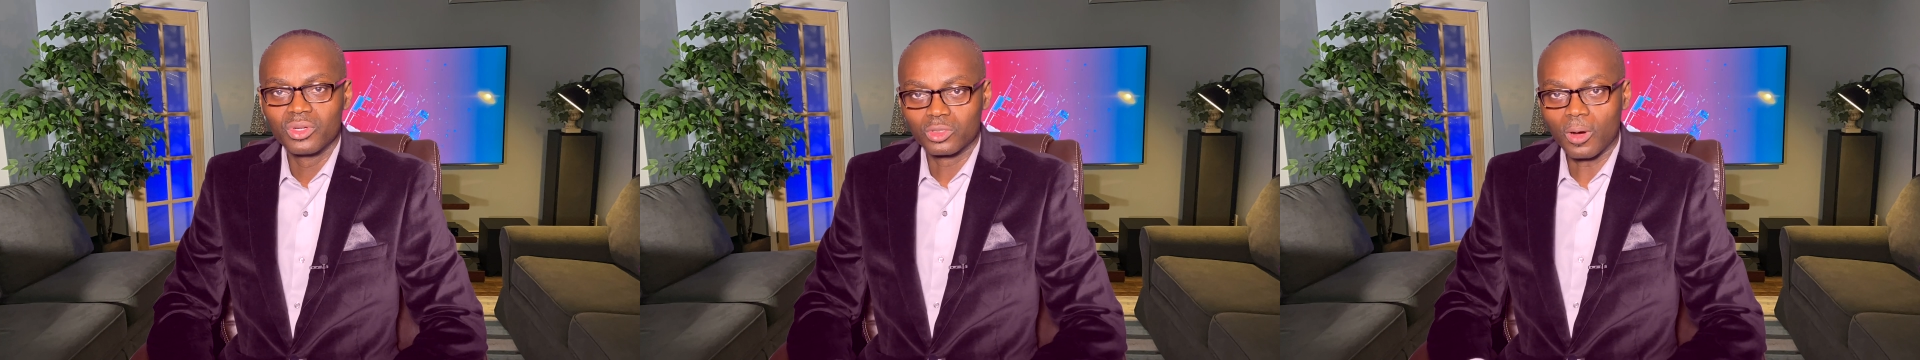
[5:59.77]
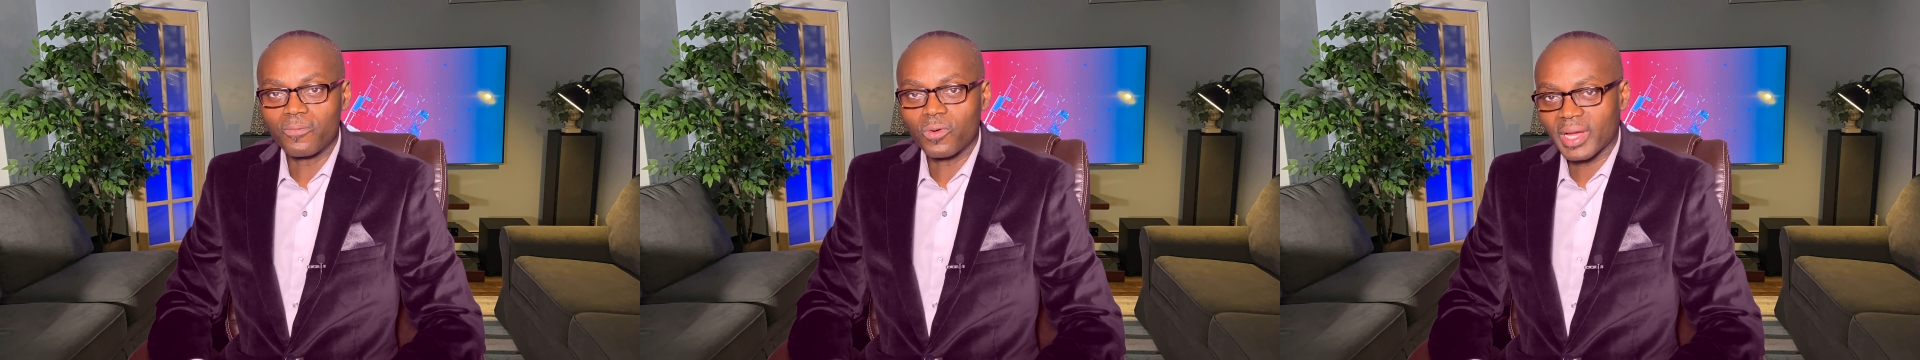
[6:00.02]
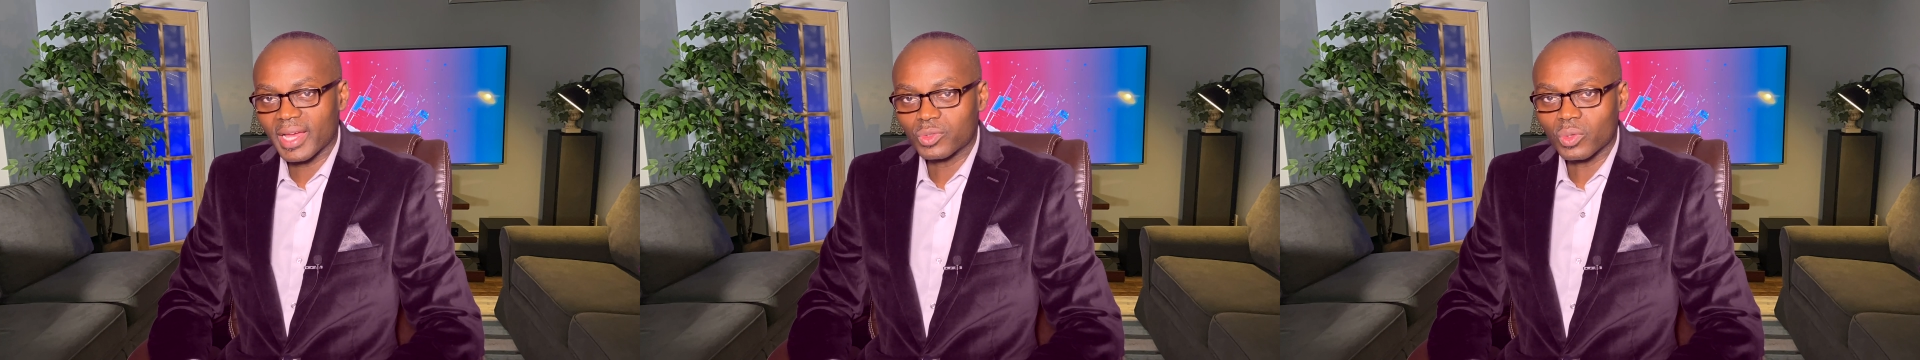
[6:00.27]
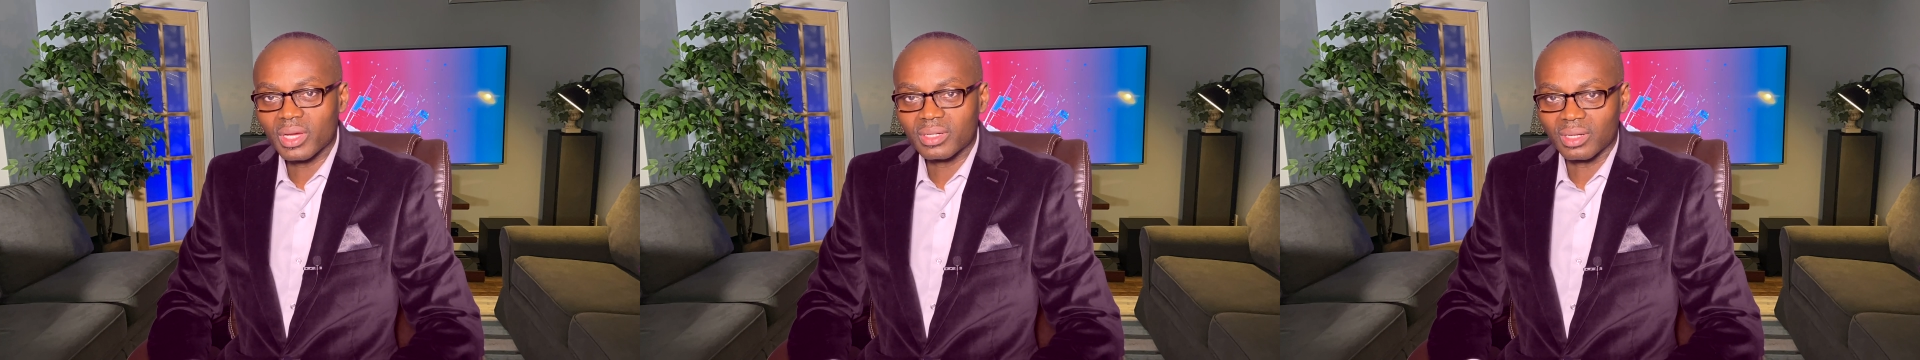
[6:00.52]
don't forget
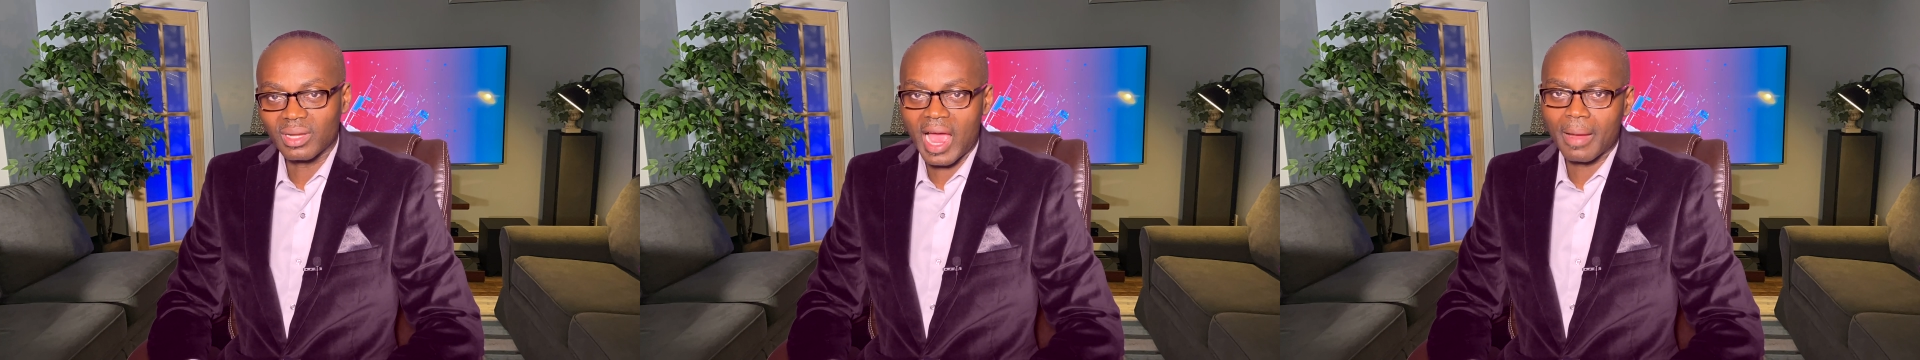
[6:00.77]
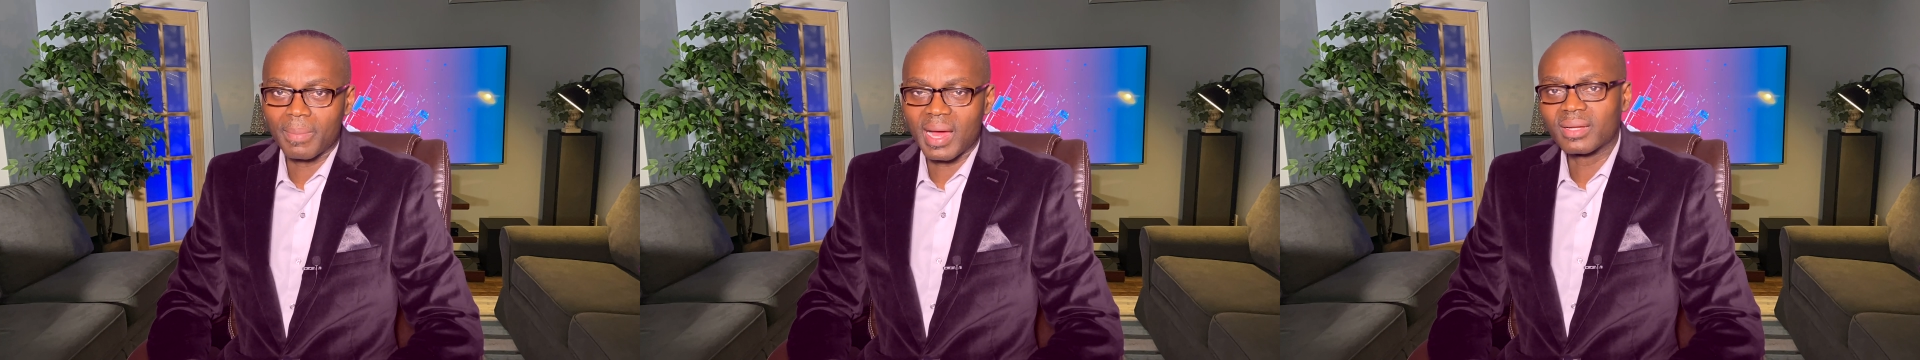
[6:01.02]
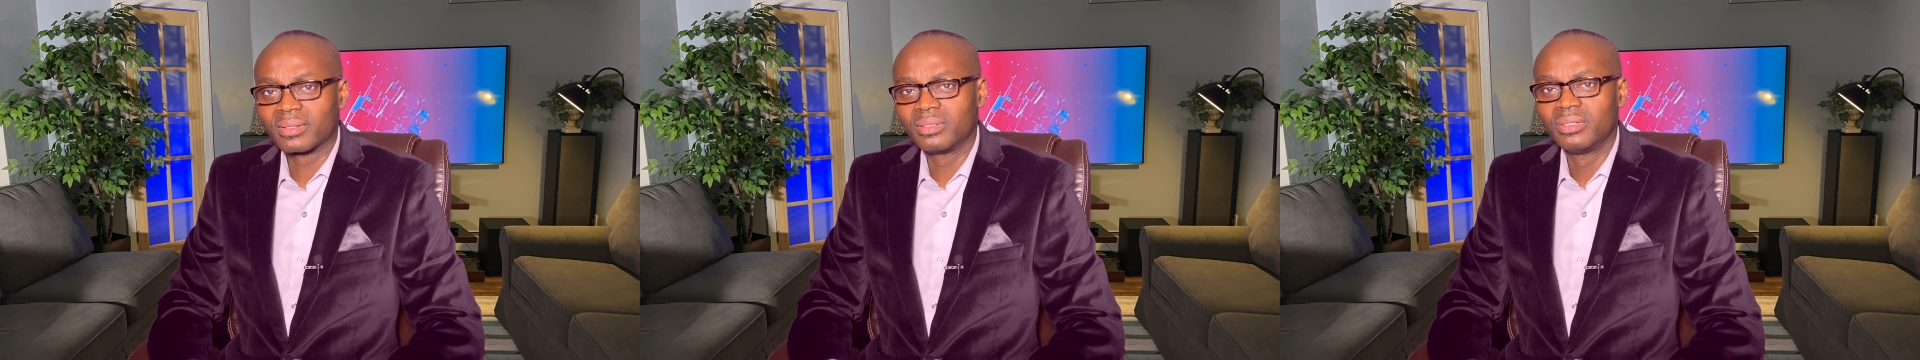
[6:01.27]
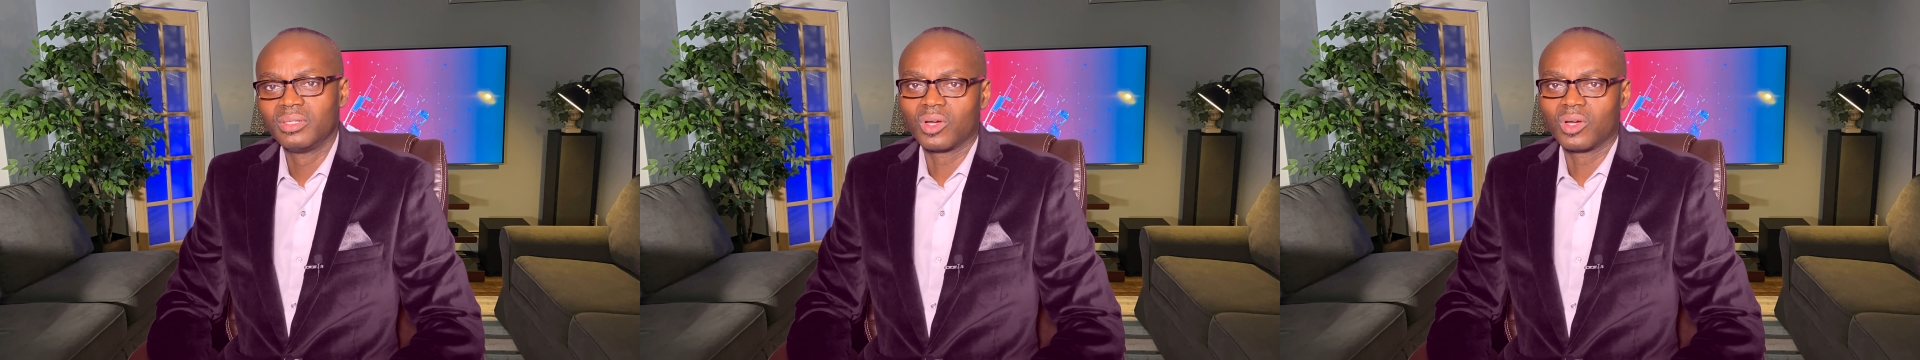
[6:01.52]
to hit the like button